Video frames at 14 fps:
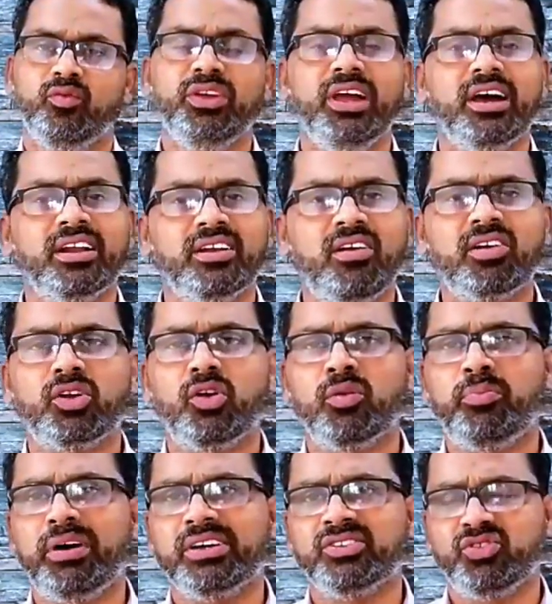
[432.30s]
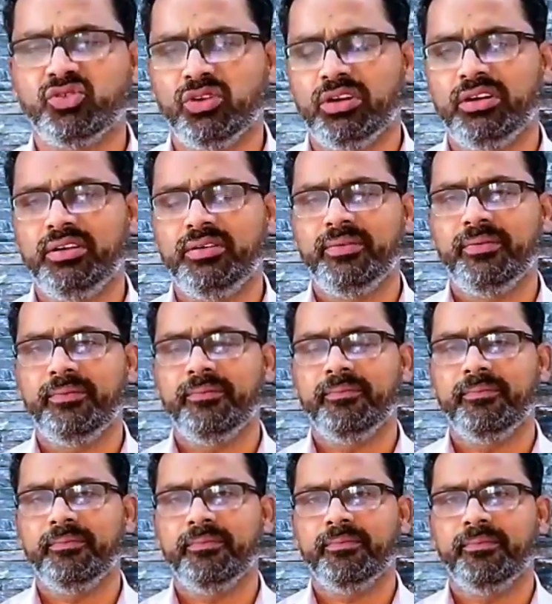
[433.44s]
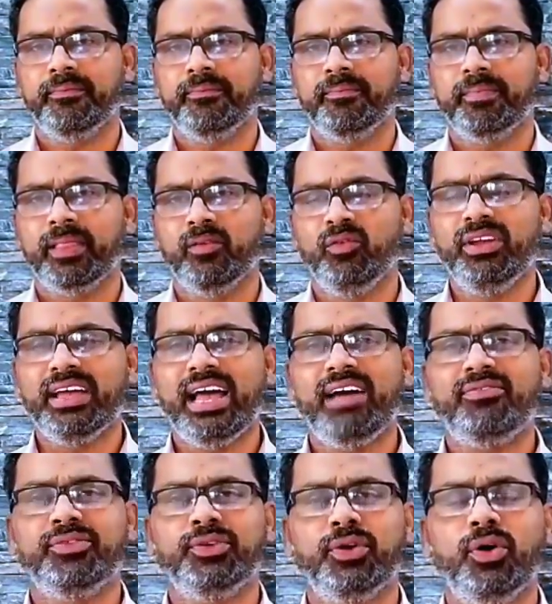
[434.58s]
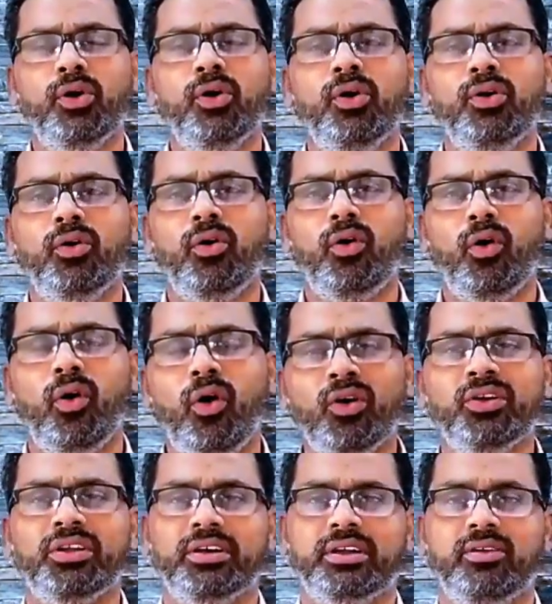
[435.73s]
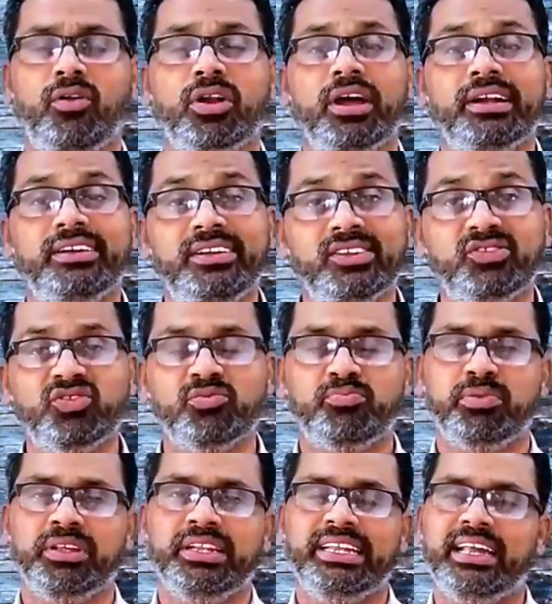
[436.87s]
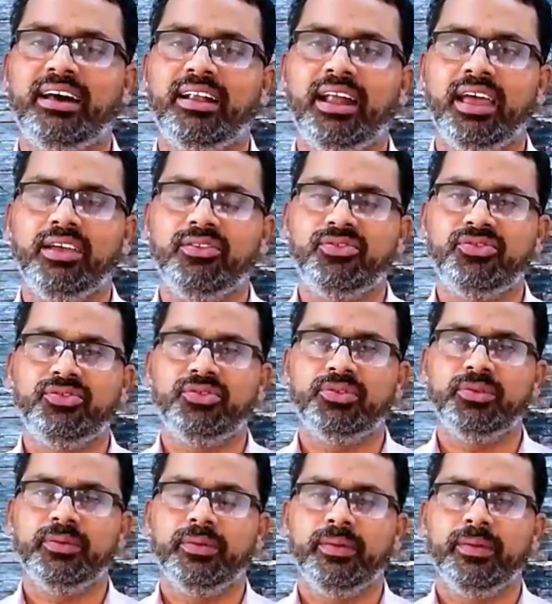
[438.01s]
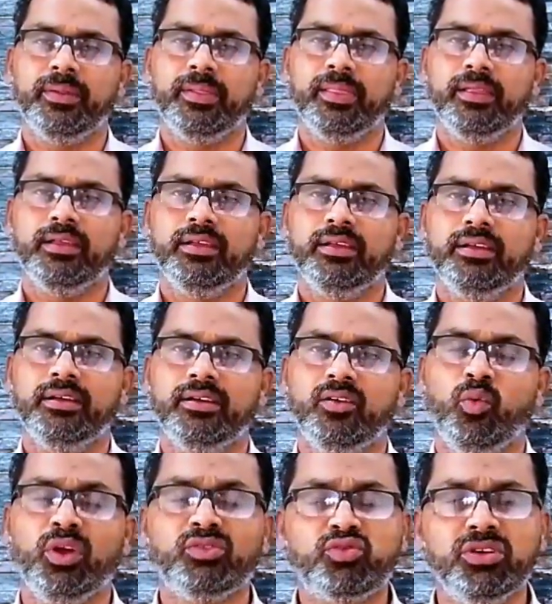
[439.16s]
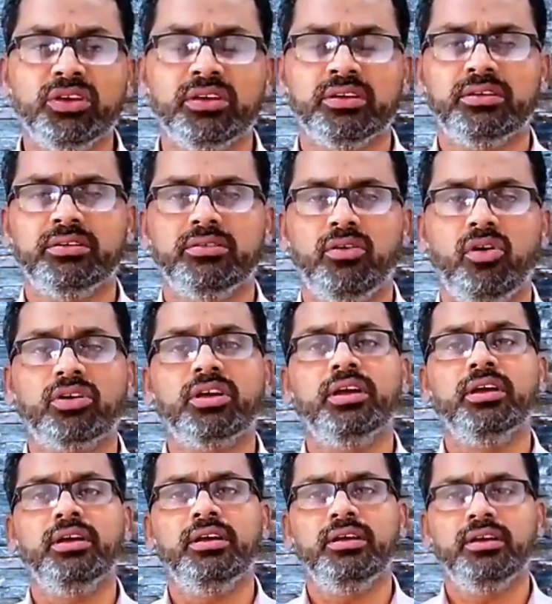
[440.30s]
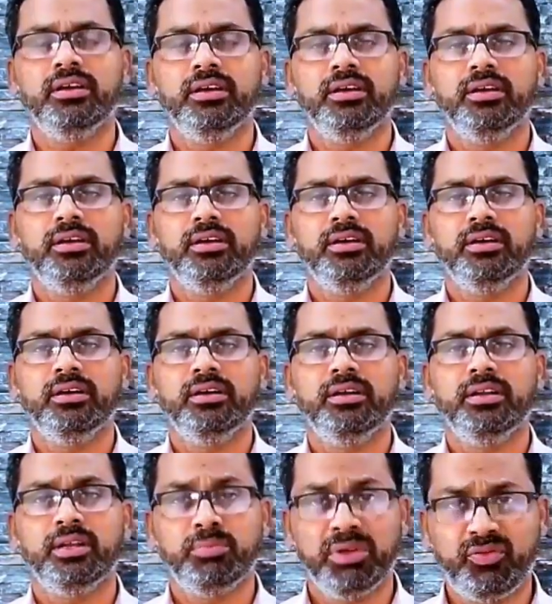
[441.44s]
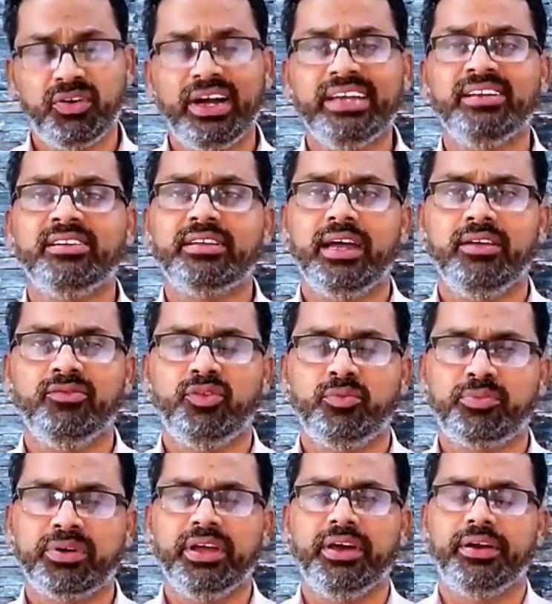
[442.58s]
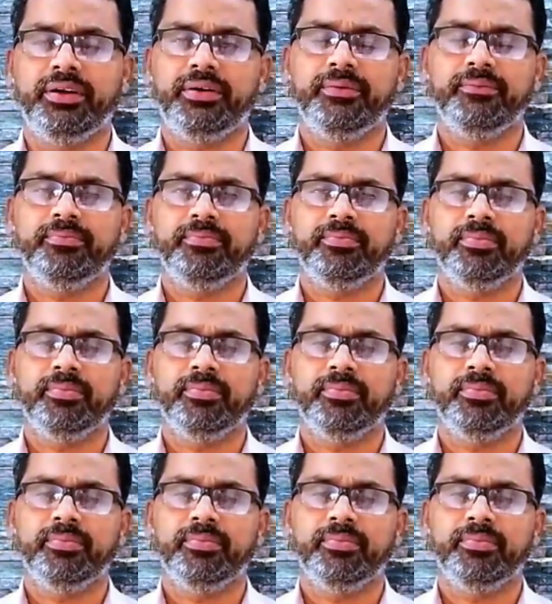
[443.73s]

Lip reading: we are not at all punctual. We have no order or a discipline in our life. We think, okay, let me find time for prayer.